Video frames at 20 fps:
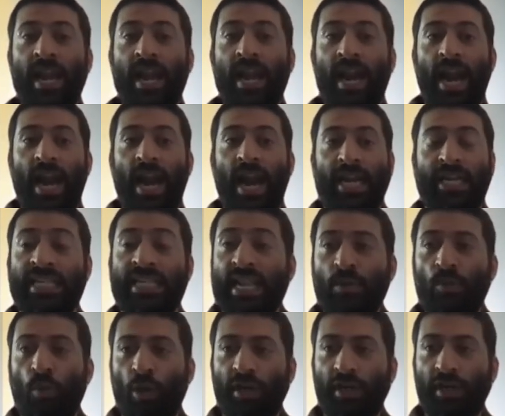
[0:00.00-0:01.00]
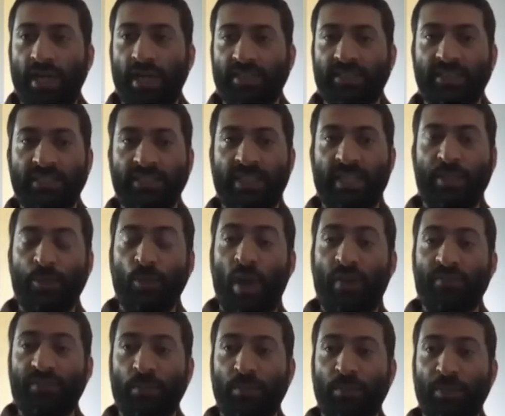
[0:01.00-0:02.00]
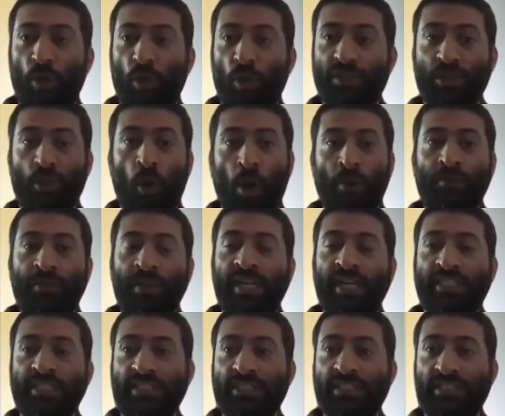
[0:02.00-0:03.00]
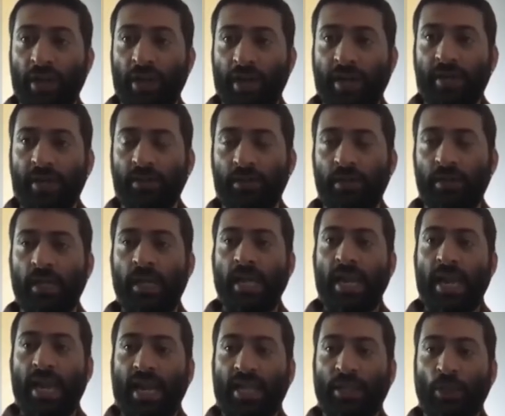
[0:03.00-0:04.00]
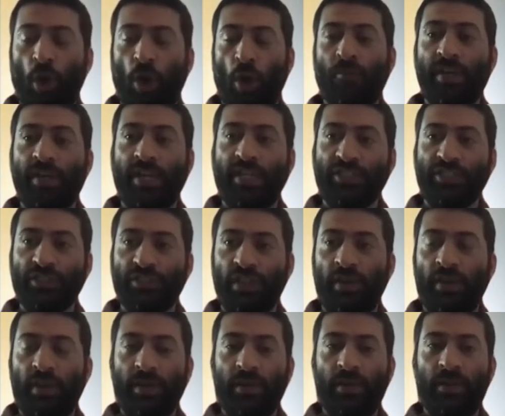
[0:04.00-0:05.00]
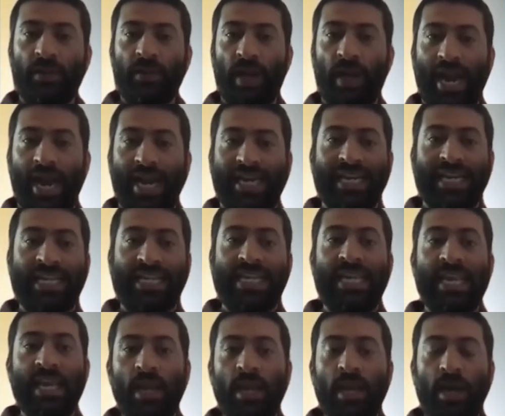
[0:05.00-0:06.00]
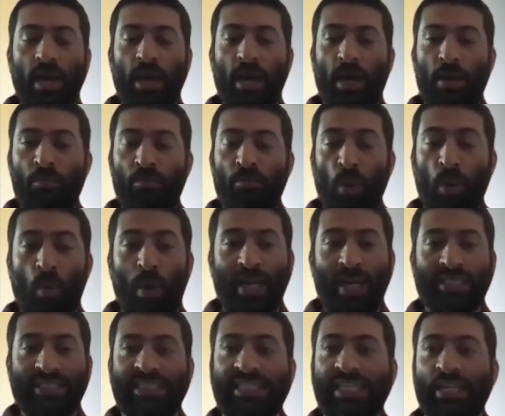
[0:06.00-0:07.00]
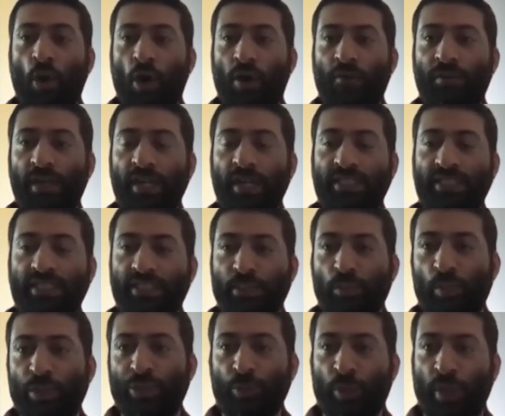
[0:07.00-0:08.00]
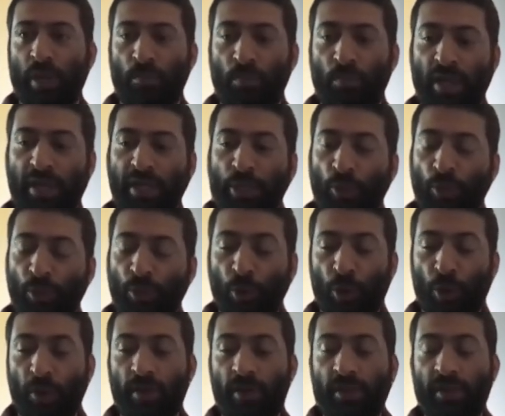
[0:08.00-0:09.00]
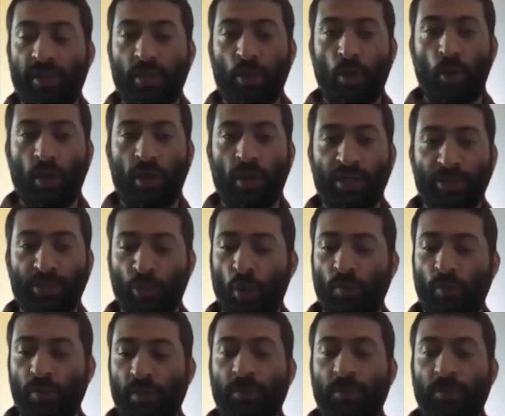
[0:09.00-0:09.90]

And then what it does is then you have something called as a configuration generator, and the configuration generator ideally provides the configuration which you can plug into your local resolver.